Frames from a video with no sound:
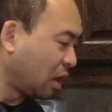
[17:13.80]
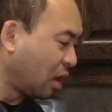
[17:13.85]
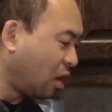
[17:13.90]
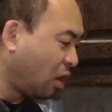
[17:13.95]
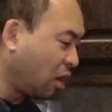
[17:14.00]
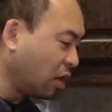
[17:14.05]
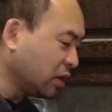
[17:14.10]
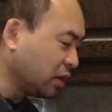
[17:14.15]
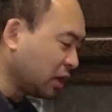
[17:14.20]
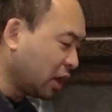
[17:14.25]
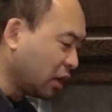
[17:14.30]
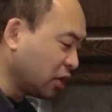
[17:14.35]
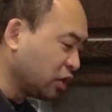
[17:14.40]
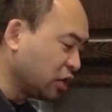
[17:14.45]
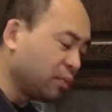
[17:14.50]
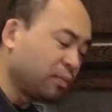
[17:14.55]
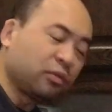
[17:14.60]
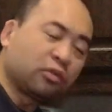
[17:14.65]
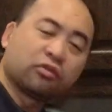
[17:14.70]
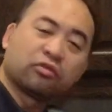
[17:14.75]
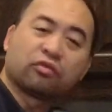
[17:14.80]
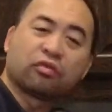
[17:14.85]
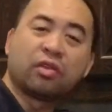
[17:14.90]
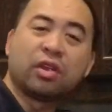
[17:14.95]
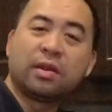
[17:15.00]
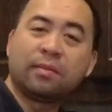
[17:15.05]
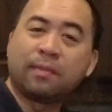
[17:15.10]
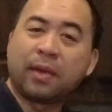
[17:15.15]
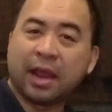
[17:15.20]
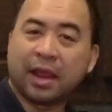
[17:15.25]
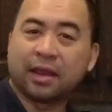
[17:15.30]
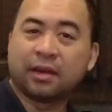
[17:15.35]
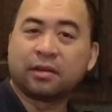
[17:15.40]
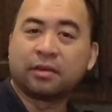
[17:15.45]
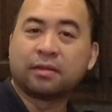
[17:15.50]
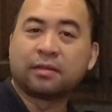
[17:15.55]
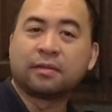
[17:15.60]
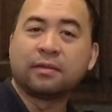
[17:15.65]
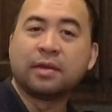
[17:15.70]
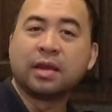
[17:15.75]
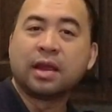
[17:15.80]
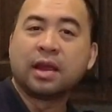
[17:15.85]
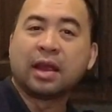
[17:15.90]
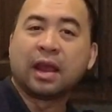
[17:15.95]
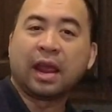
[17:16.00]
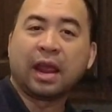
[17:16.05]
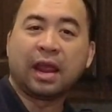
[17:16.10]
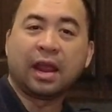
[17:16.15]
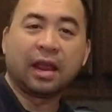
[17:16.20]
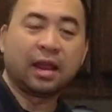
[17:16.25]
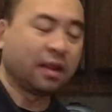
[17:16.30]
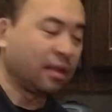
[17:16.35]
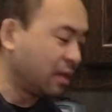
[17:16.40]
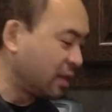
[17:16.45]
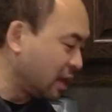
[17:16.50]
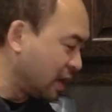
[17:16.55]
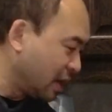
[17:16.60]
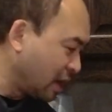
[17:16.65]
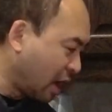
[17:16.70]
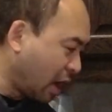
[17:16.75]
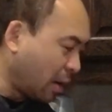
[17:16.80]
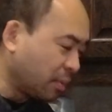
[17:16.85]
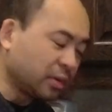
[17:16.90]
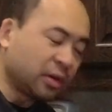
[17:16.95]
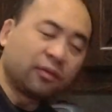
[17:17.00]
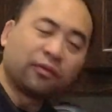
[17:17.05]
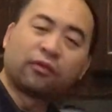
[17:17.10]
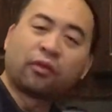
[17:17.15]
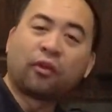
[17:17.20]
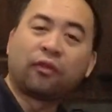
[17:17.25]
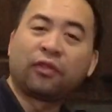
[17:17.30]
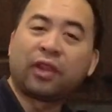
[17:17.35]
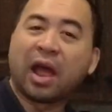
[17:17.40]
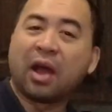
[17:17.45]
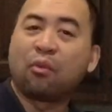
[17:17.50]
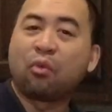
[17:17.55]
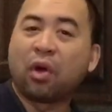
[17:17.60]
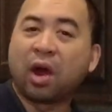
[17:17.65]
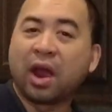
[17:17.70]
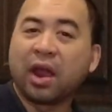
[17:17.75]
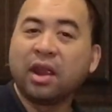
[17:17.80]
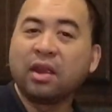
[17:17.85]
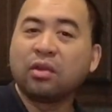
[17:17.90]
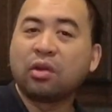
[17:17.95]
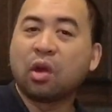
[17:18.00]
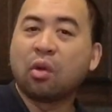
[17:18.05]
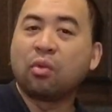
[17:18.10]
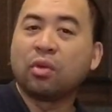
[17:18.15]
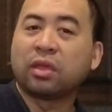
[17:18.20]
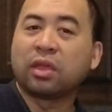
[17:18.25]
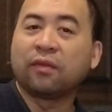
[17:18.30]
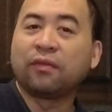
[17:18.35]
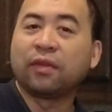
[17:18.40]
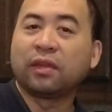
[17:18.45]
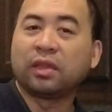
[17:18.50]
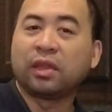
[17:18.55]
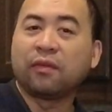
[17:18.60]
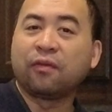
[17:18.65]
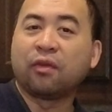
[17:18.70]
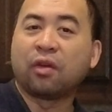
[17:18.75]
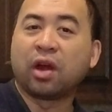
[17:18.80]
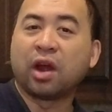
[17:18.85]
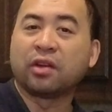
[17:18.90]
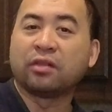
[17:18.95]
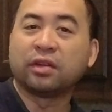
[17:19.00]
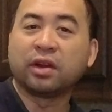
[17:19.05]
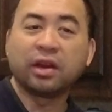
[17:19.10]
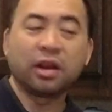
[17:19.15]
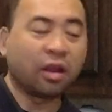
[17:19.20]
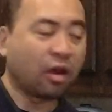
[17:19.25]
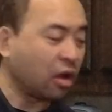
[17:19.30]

all touch screen panel and the option for flat white, go with the 5400.